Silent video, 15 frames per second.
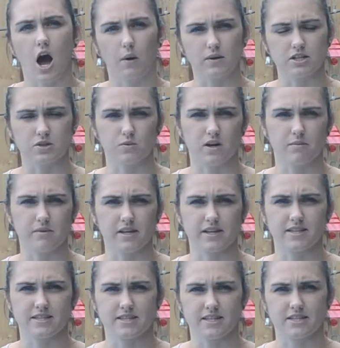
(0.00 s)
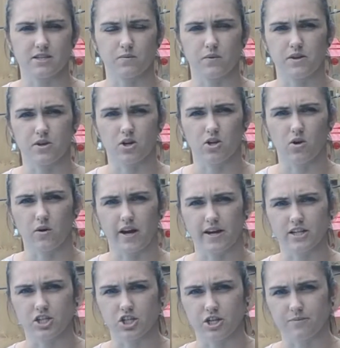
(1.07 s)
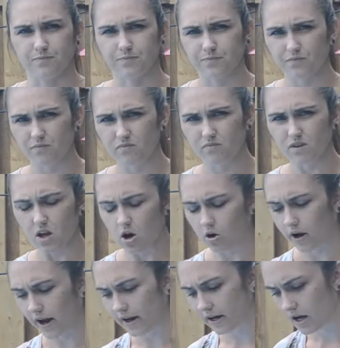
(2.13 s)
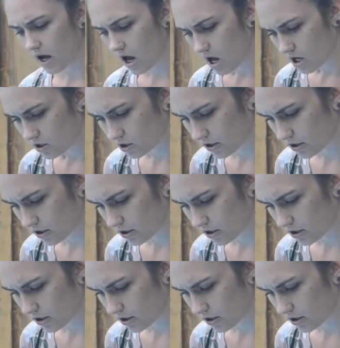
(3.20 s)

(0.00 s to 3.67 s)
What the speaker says: We just want to be consistent with your location. Okay, so